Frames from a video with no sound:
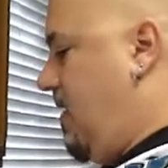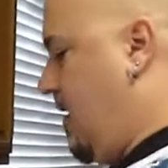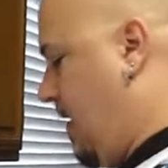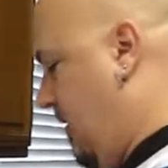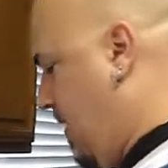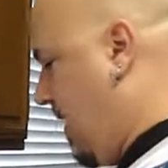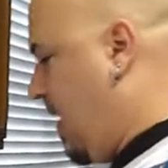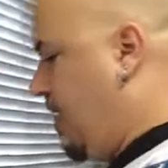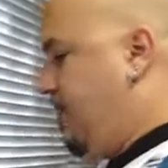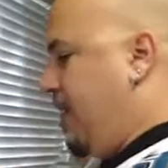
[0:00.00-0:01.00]
And
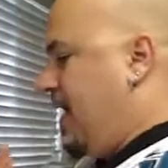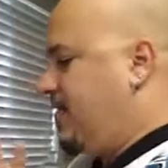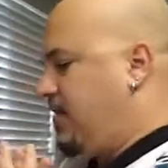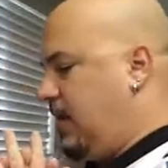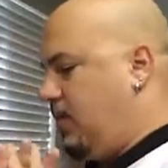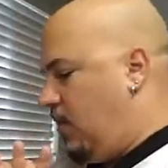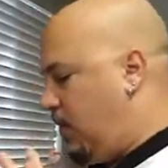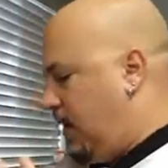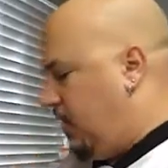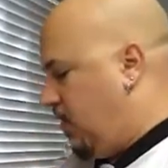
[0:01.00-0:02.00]
basically what
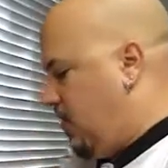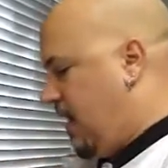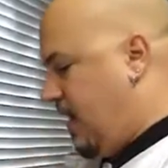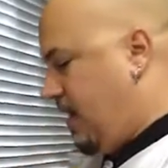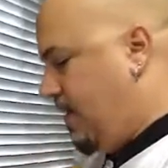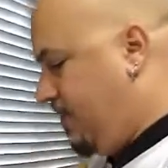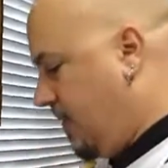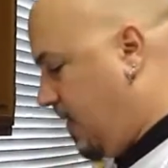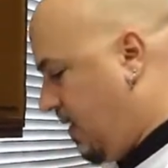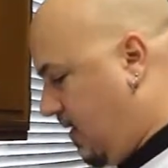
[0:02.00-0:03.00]
we're going to do here
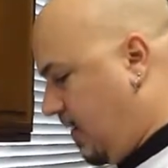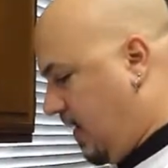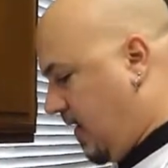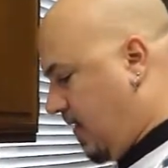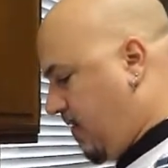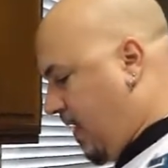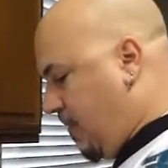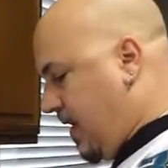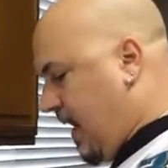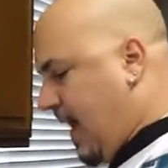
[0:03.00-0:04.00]
is I'm
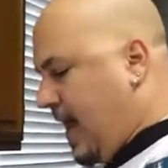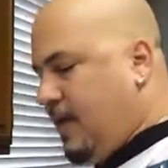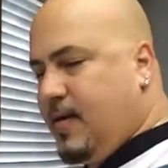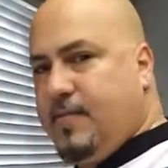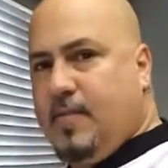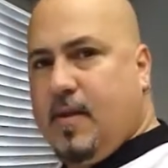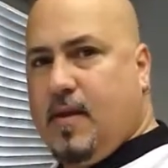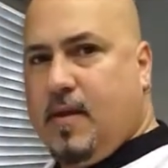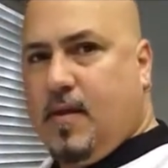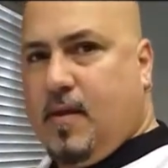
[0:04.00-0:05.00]
going to add
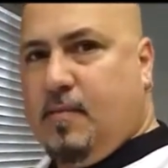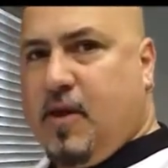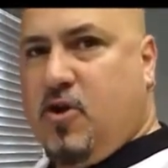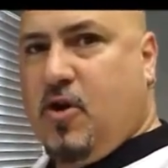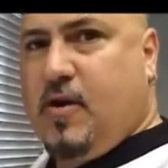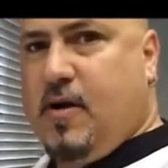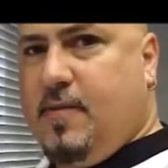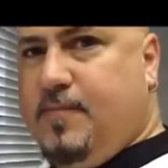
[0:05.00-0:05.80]
my sugar.